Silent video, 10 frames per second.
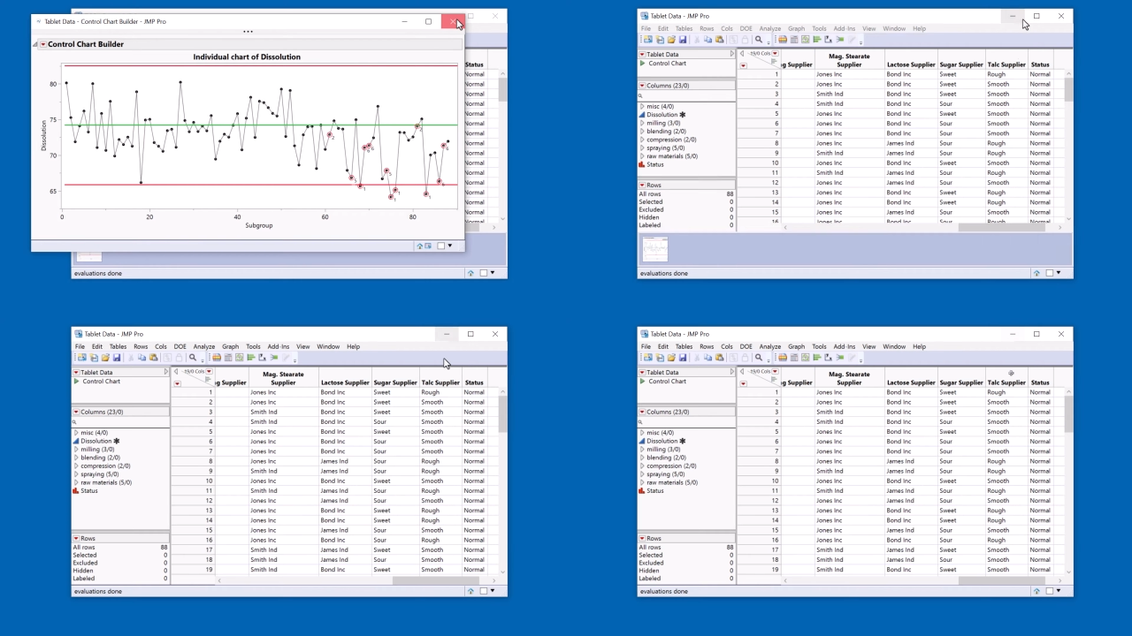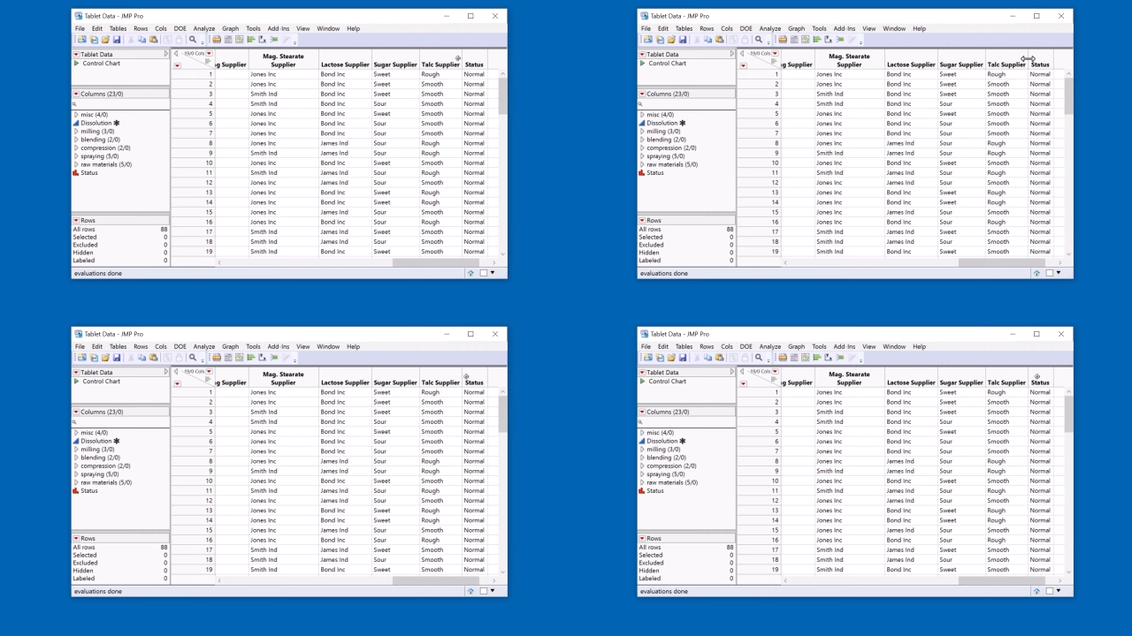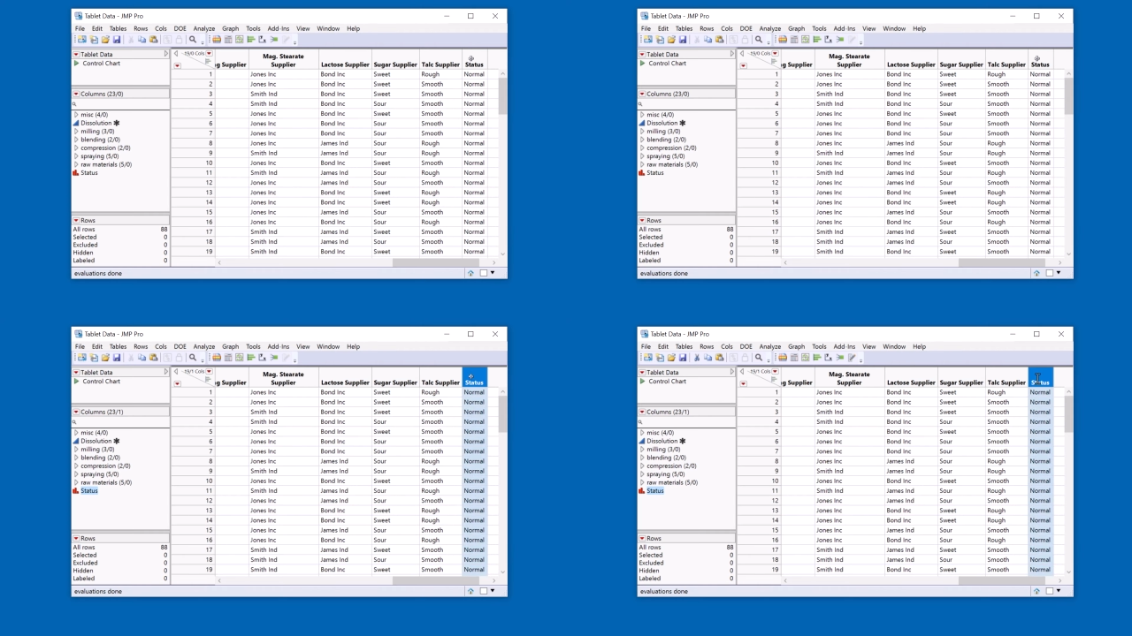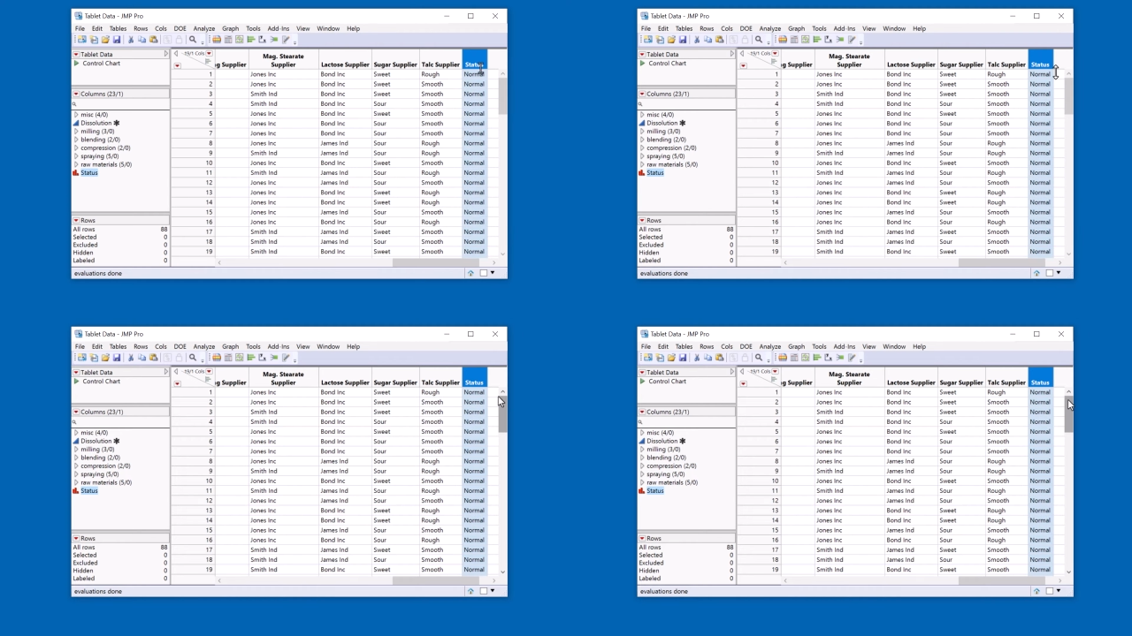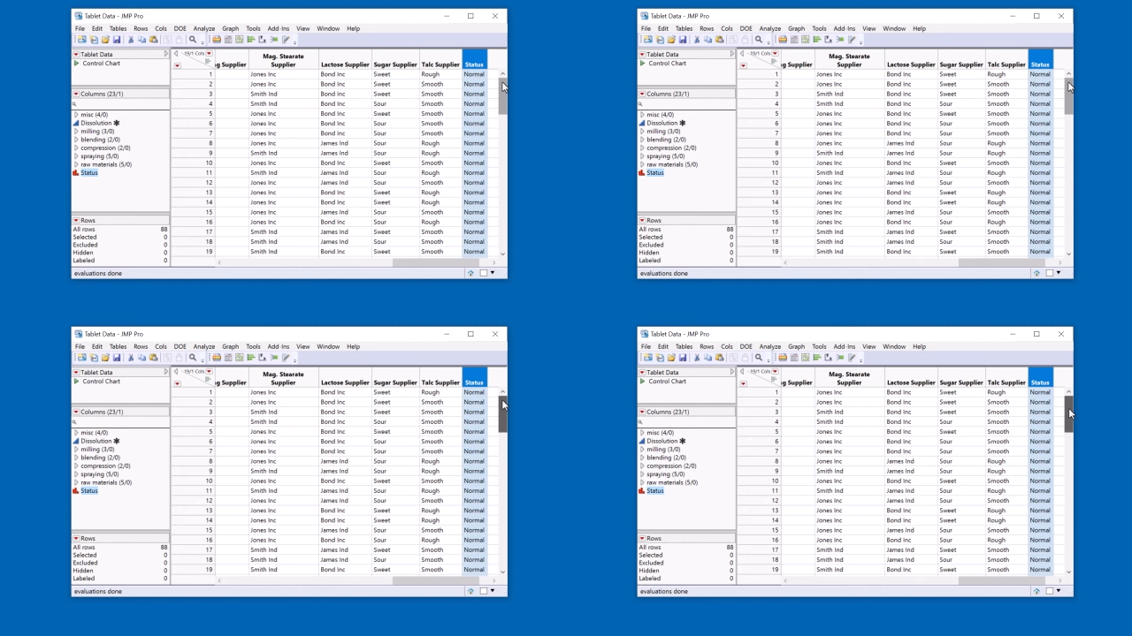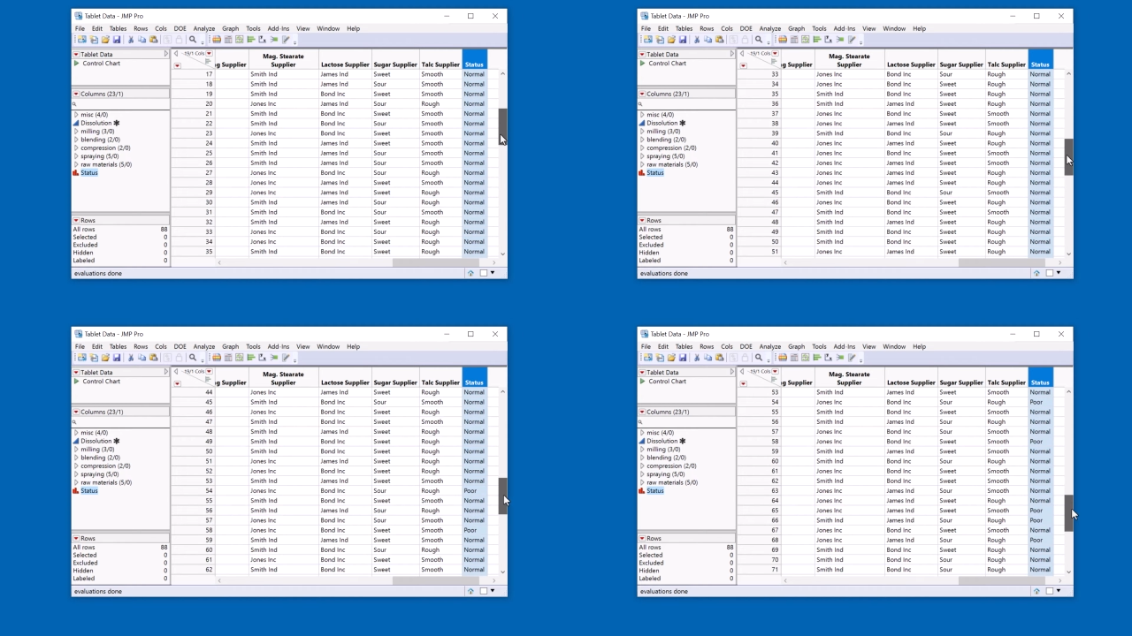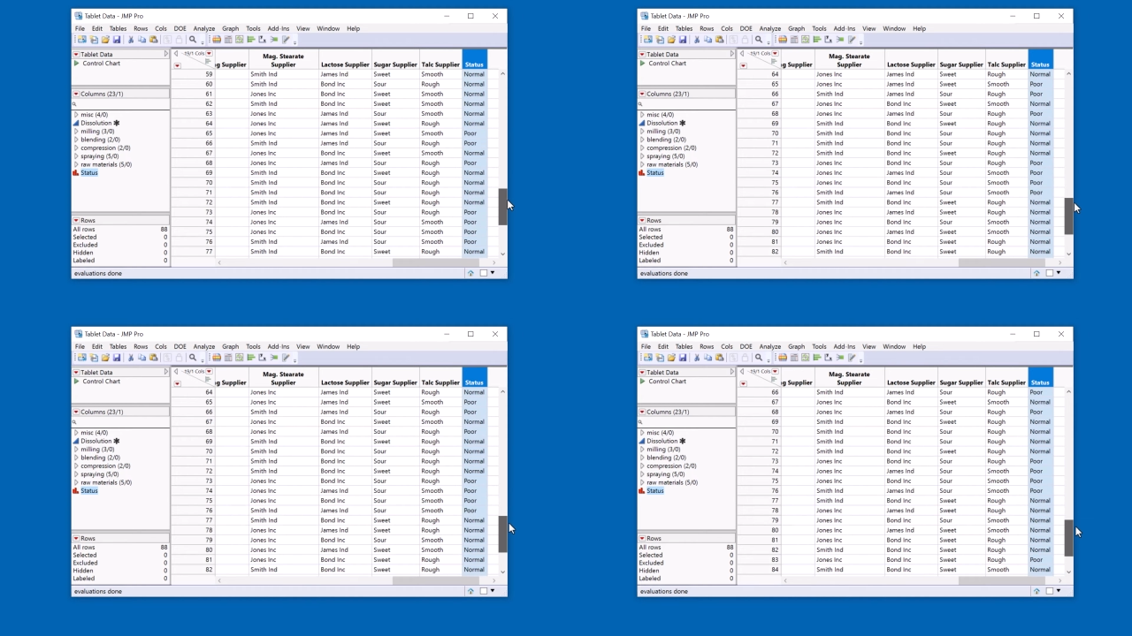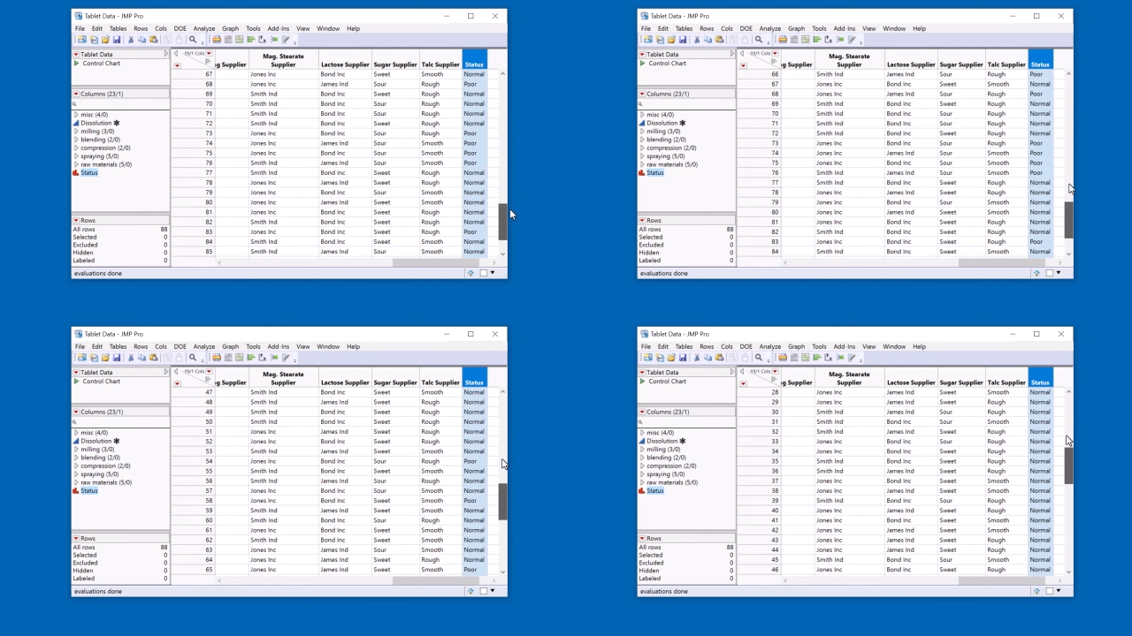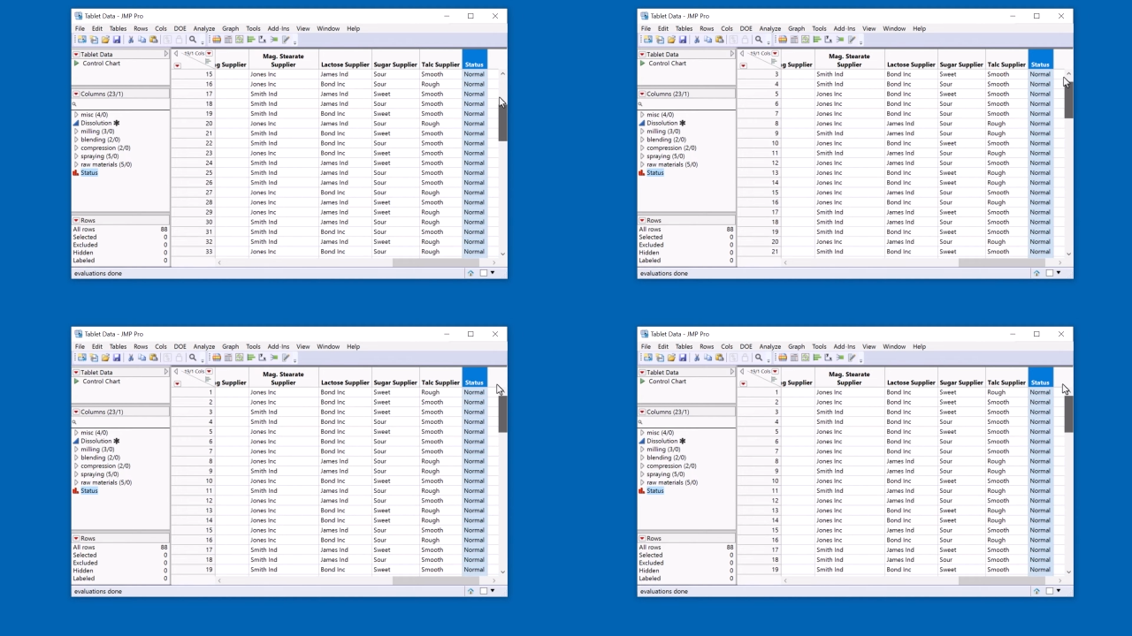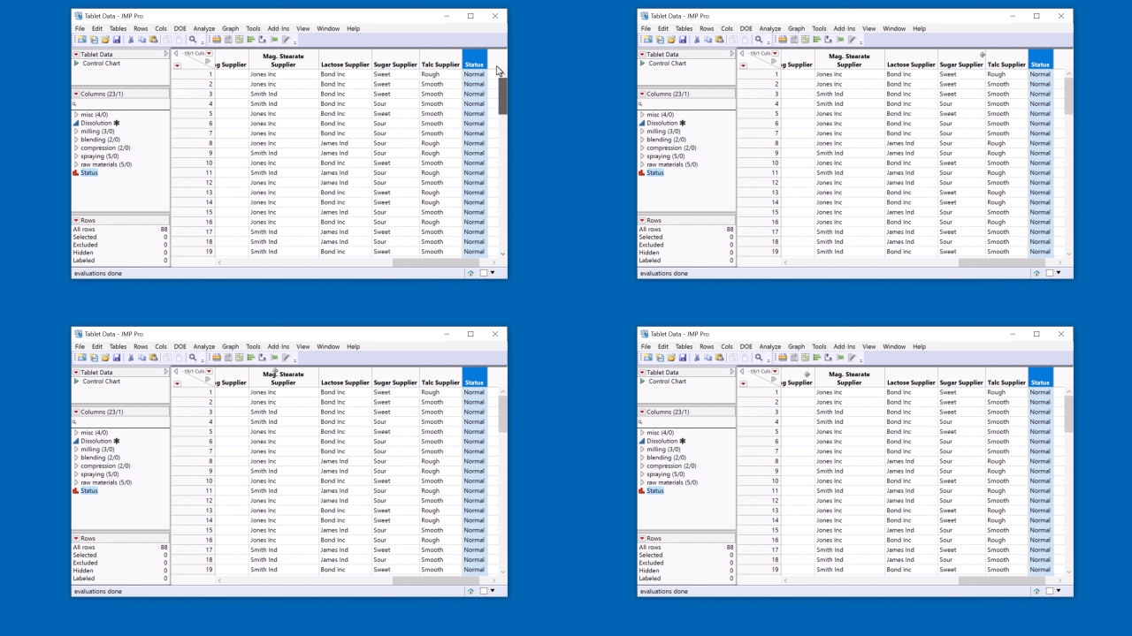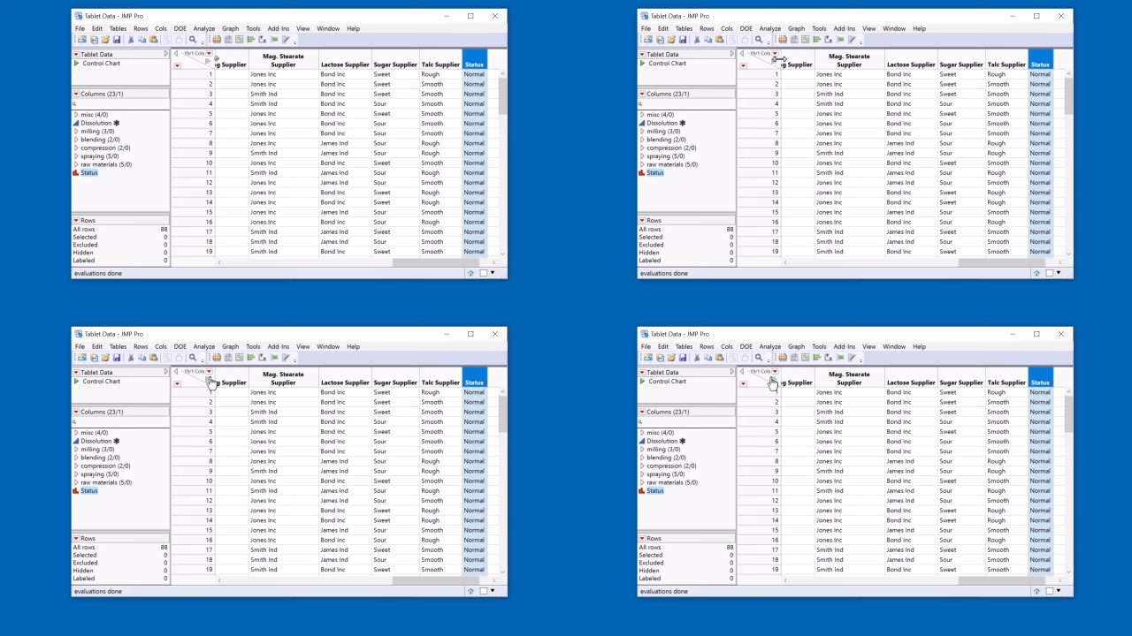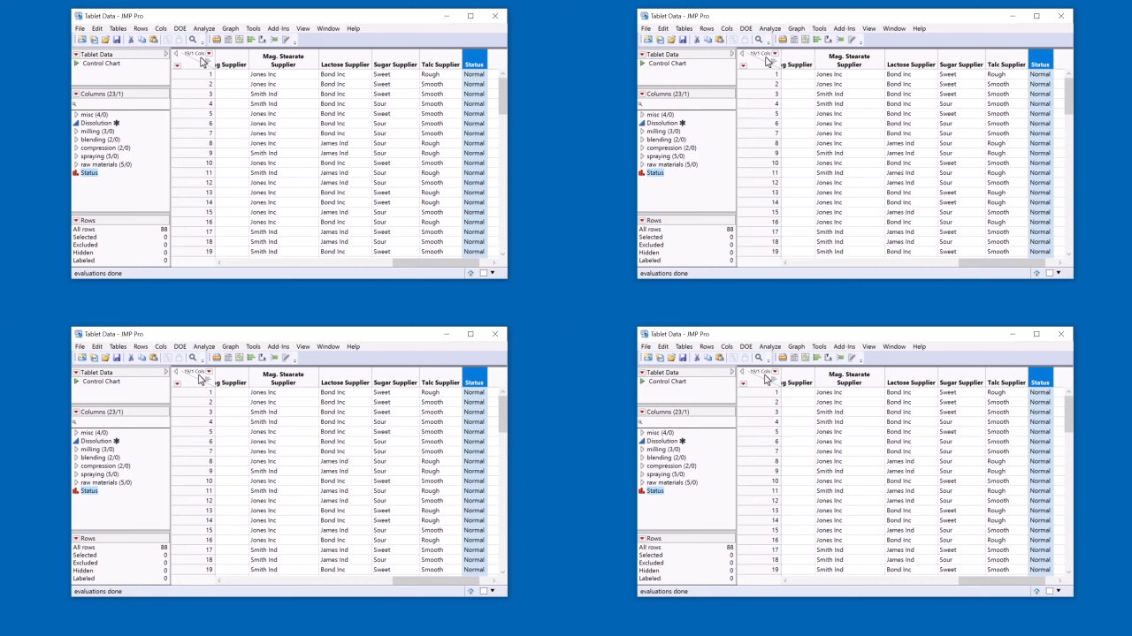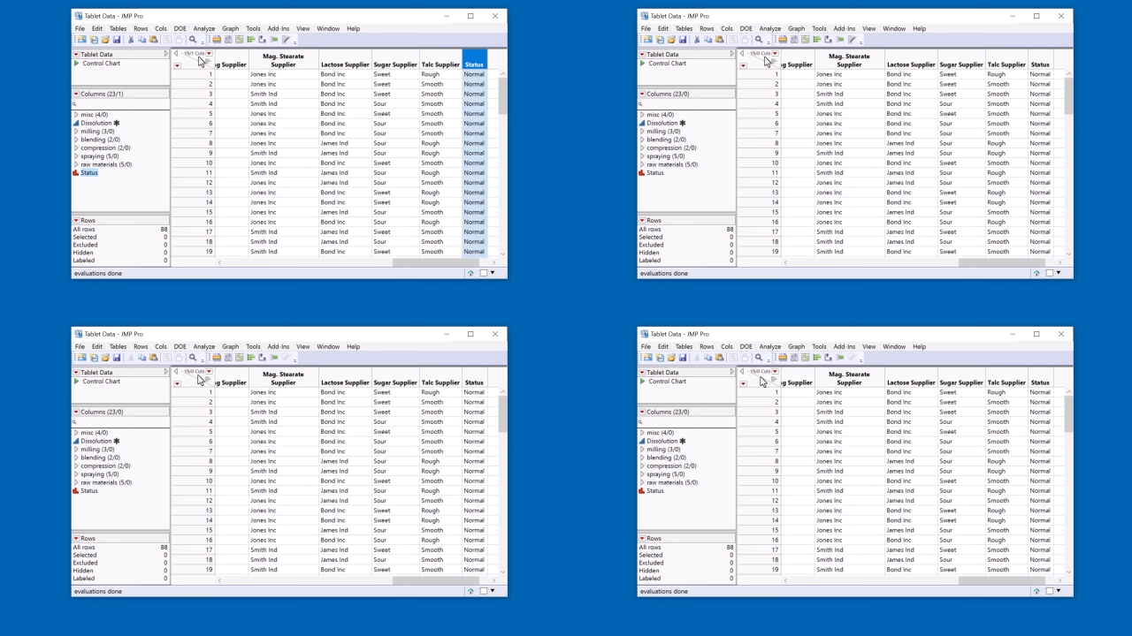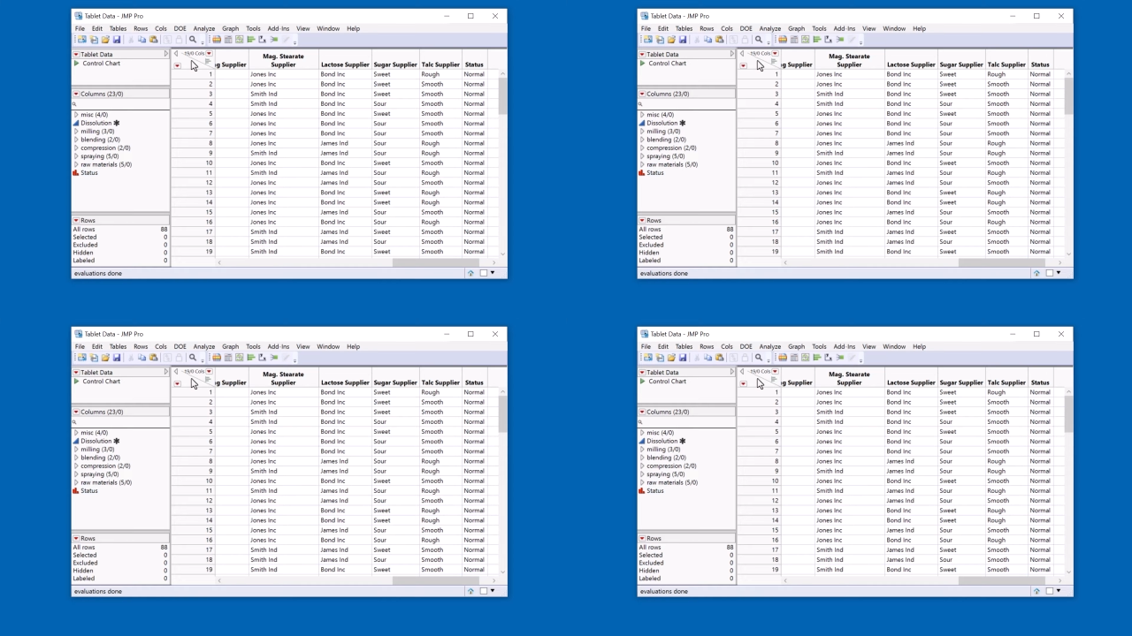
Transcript: (no speaker visible)